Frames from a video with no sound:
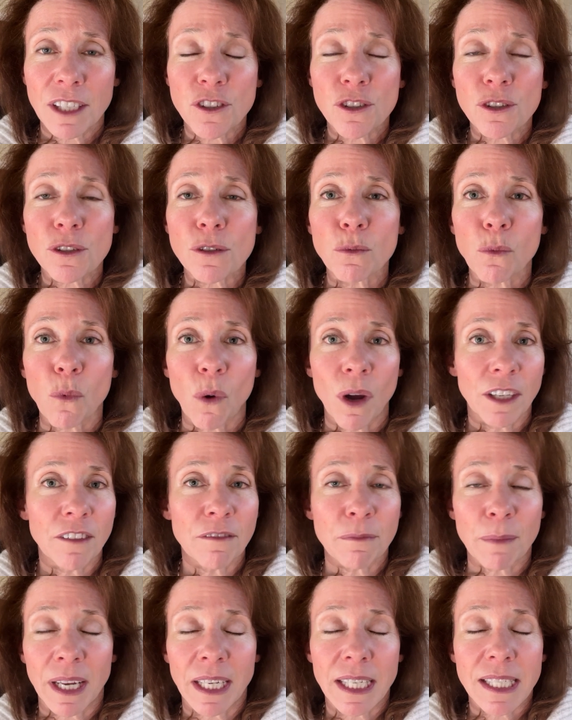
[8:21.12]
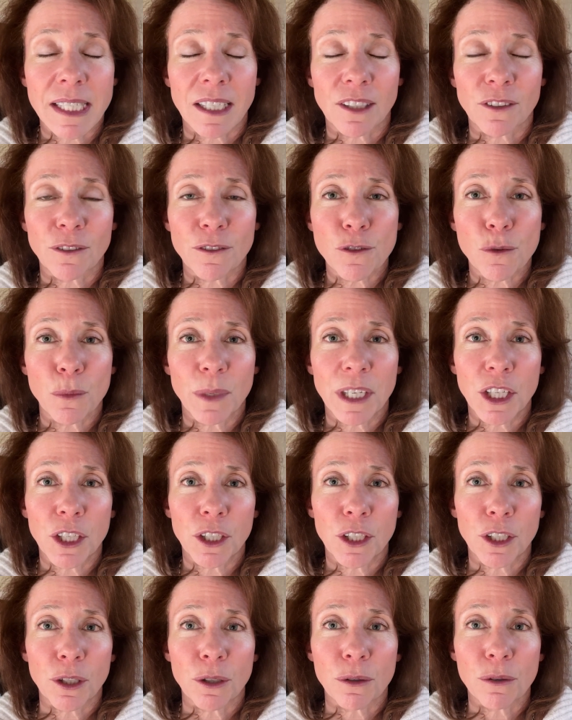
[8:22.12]
That's just one of many signals we
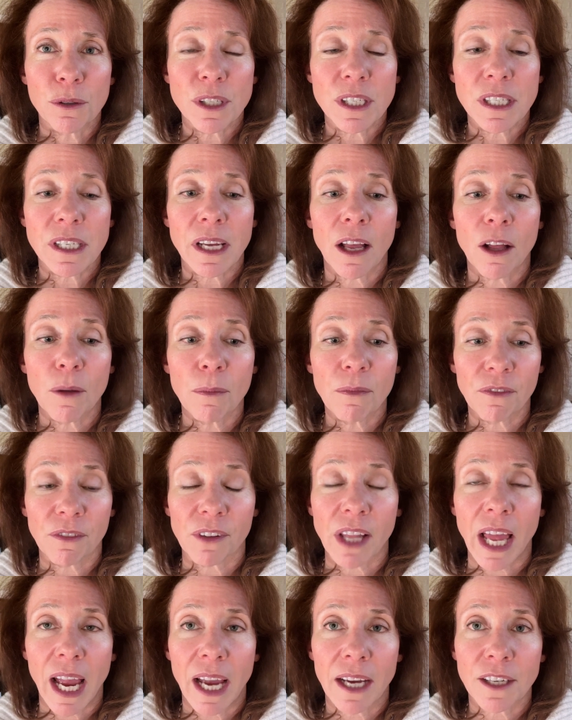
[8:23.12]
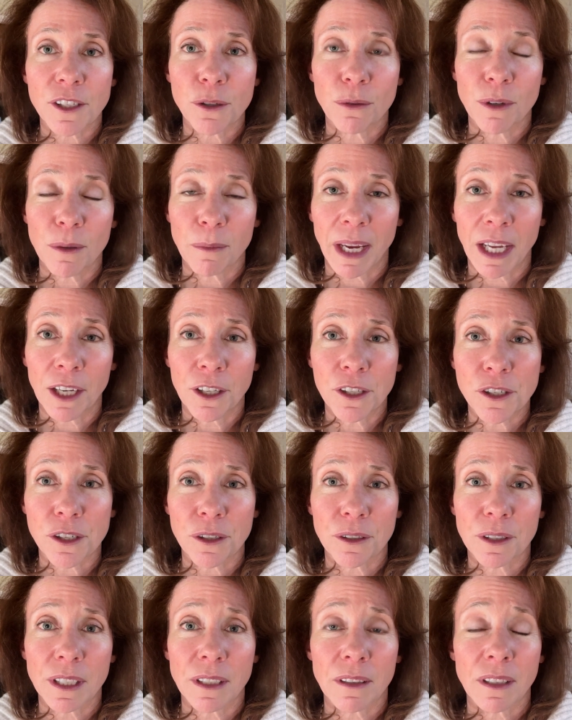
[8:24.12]
could use to help flag to a
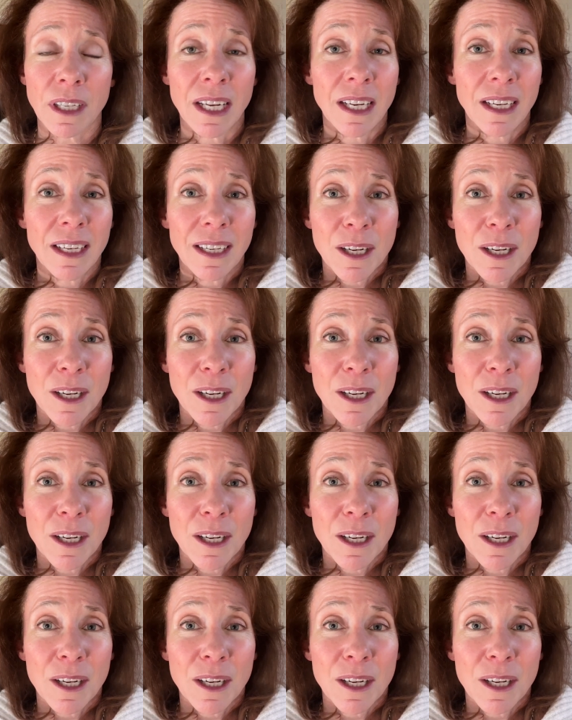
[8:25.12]
manager that